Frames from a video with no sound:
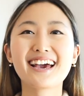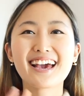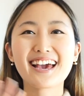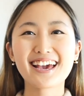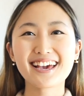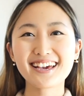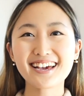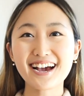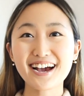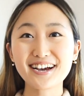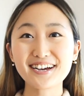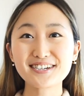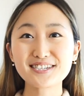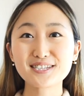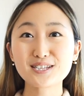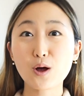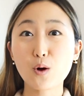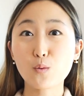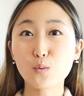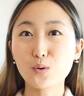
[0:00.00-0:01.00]
Hey
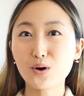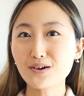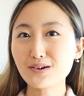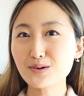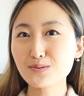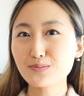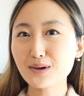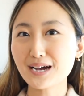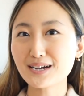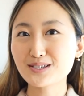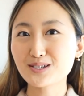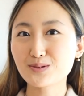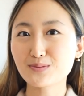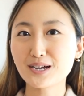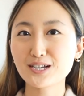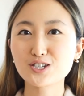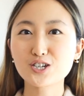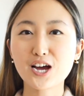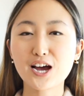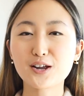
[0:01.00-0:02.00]
guys, welcome back to
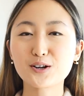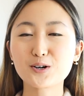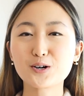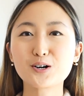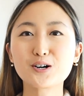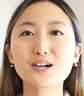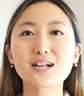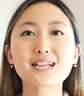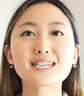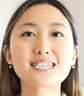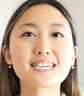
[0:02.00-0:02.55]
my channel.